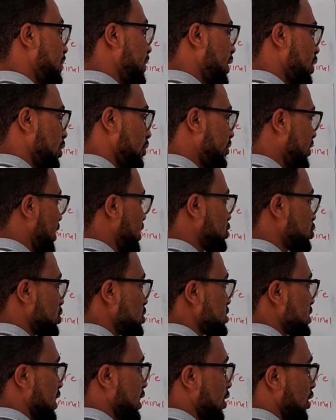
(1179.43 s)
pair of
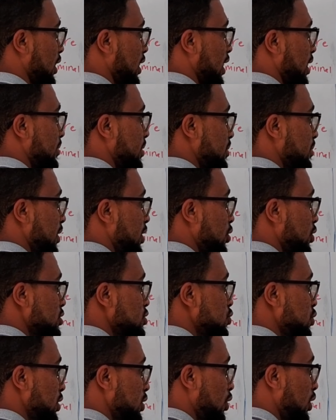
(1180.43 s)
electrons around carbon
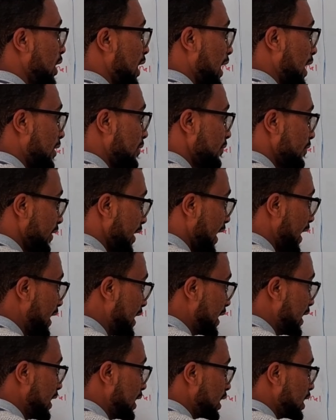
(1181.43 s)
because we don't have
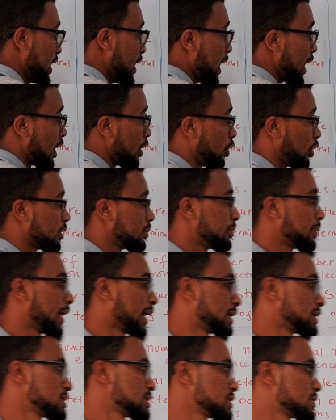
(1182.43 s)
any lone
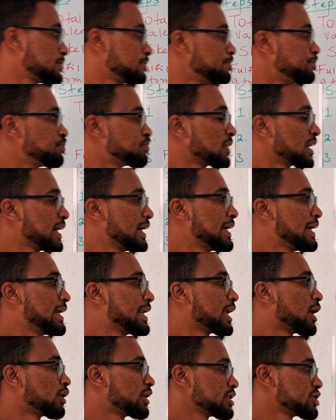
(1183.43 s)
pairs.
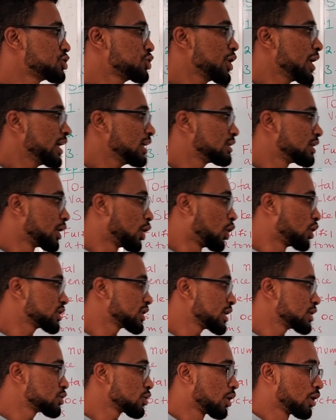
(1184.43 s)
Now let's check the
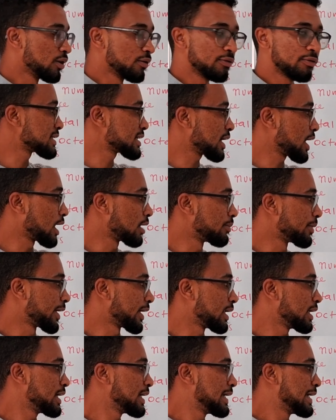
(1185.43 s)
octet of
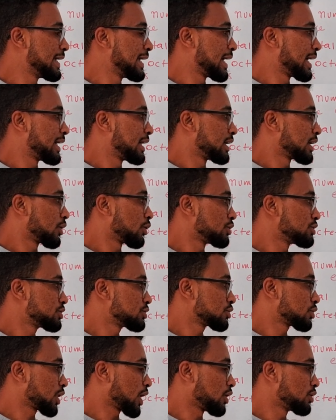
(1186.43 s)
carbon.
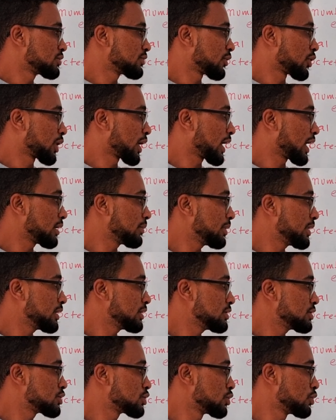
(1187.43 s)
Count for
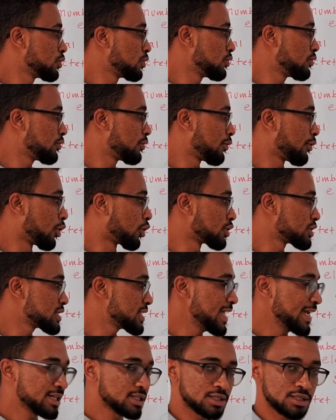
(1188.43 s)
carbon 2, 4,
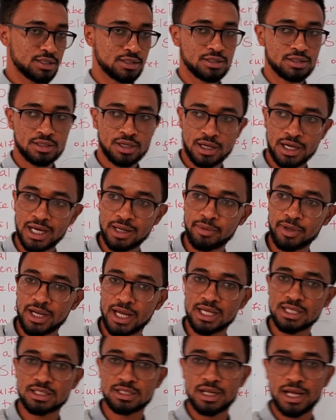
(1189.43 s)
6. Carbon
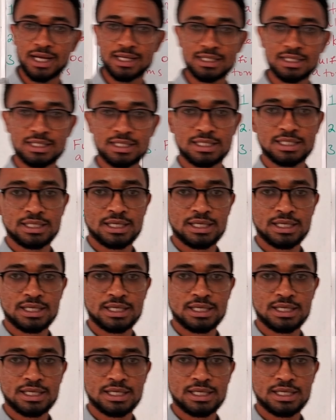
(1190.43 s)
has not